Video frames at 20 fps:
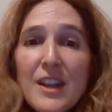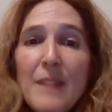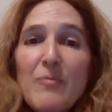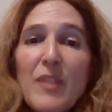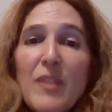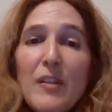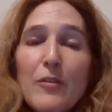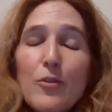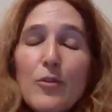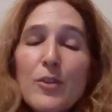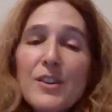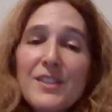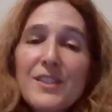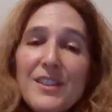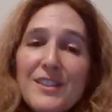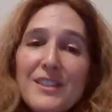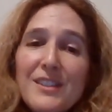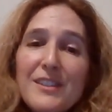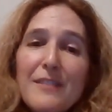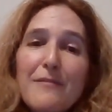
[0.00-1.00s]
And of course,
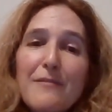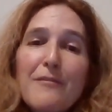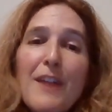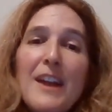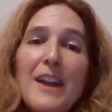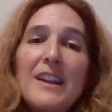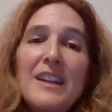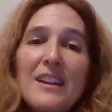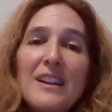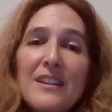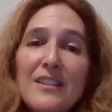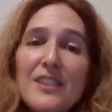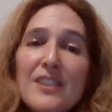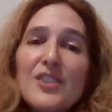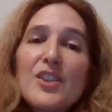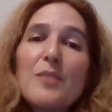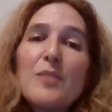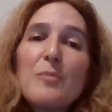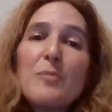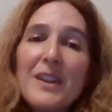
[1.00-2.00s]
this is a frightening
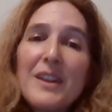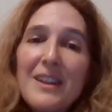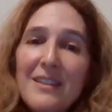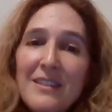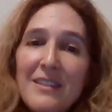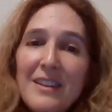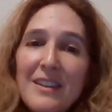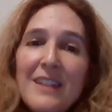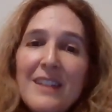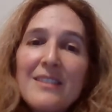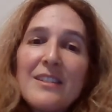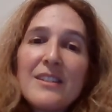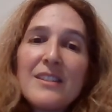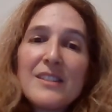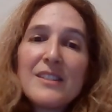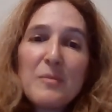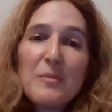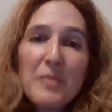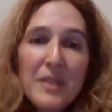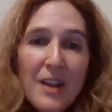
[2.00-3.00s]
condition, but in the end, it
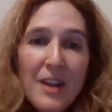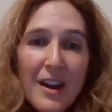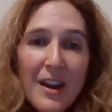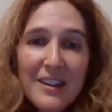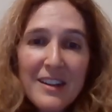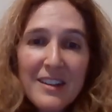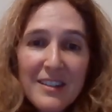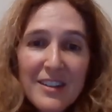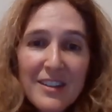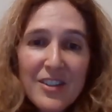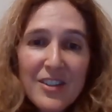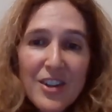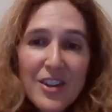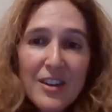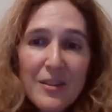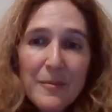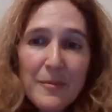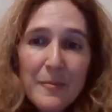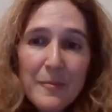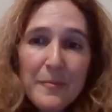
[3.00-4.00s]
is a benign
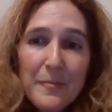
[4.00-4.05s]
condition.